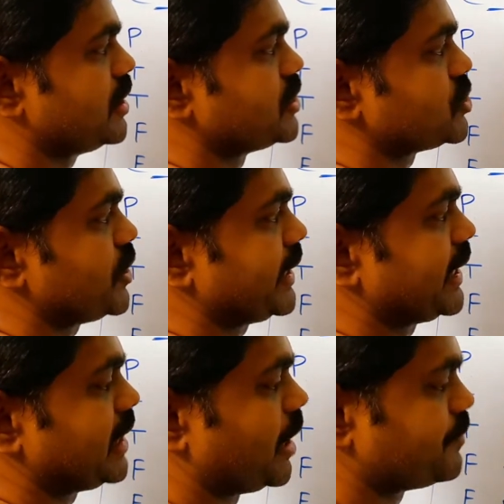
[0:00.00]
So you
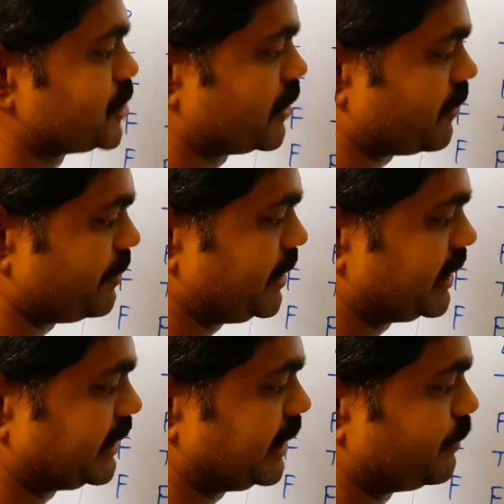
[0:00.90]
can observe from
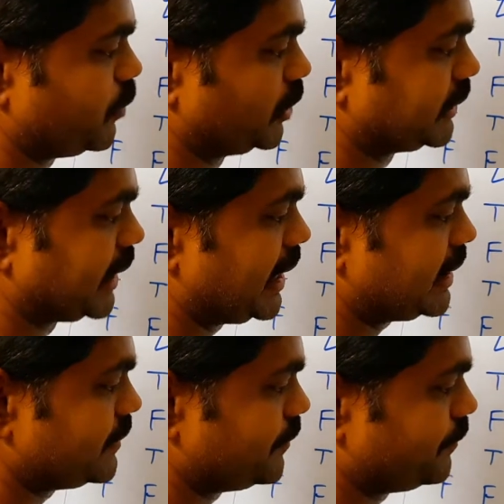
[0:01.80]
here that both
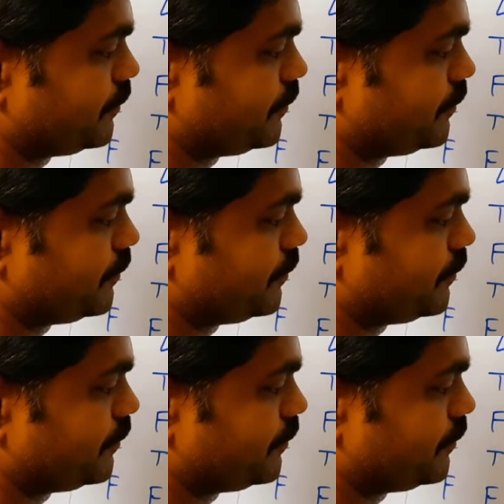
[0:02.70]
are